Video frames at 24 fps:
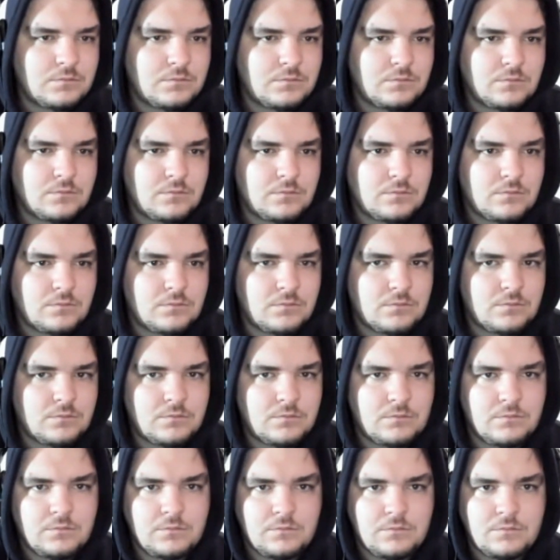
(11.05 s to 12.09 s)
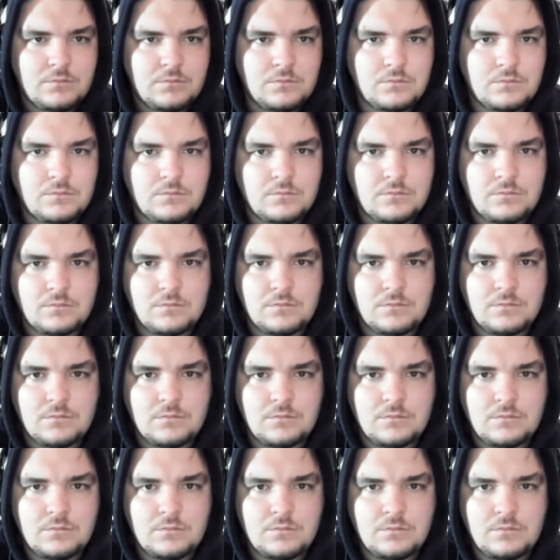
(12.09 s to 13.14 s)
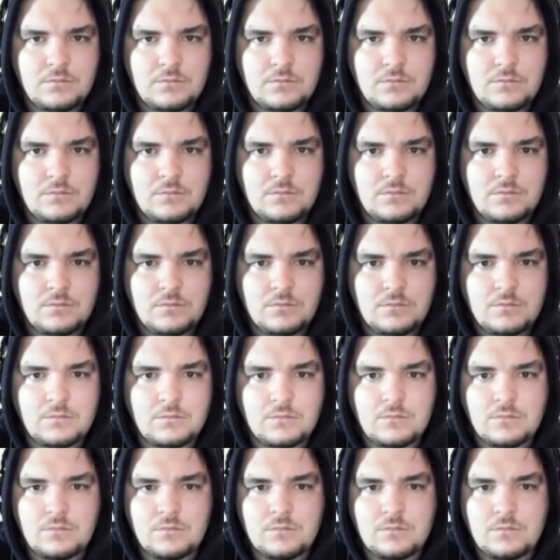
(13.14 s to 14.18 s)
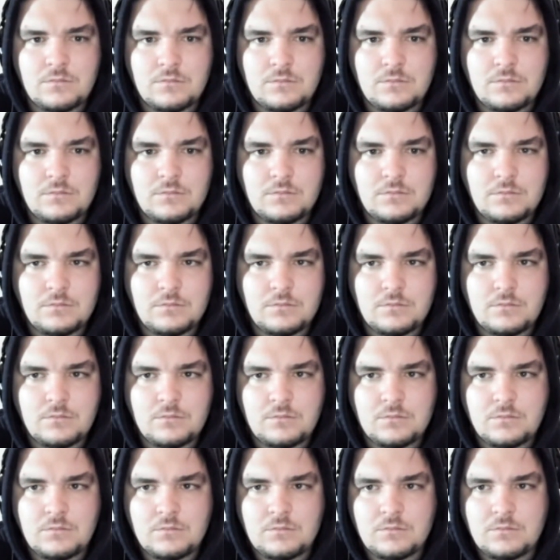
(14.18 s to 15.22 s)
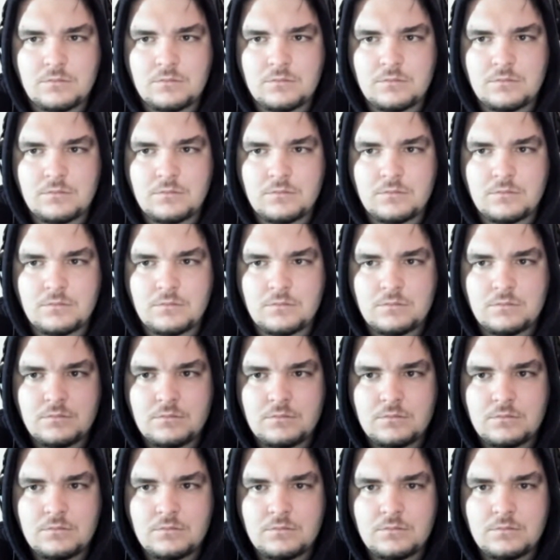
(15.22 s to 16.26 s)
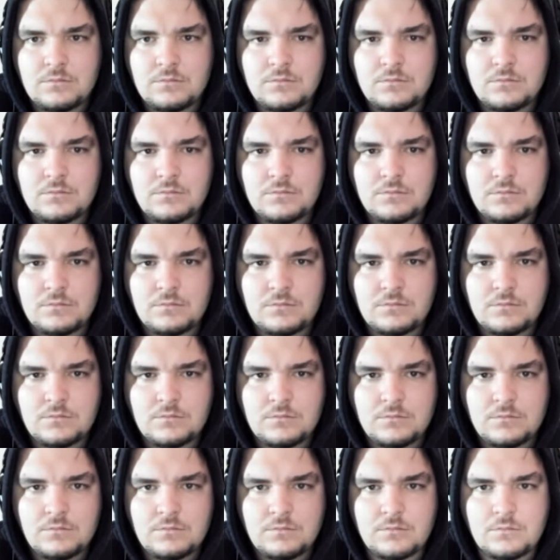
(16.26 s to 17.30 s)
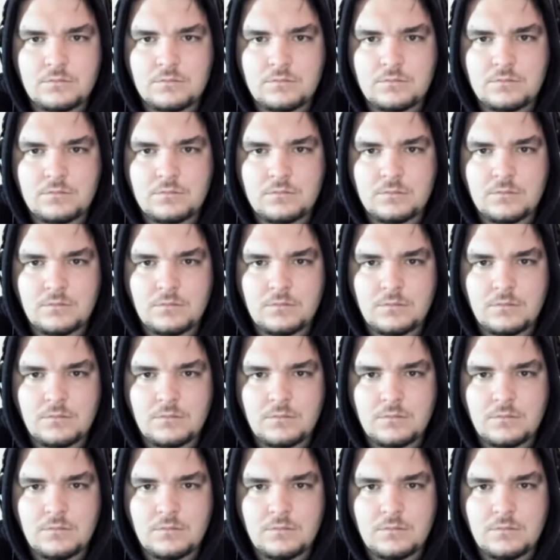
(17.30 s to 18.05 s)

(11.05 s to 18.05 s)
No words are spoken by the person on screen.